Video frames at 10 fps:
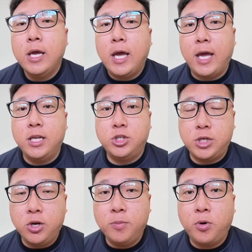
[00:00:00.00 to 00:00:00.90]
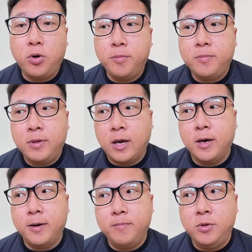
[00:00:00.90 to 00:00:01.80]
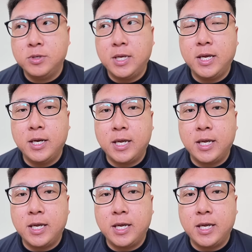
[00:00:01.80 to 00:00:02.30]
And Shadow Ball, using it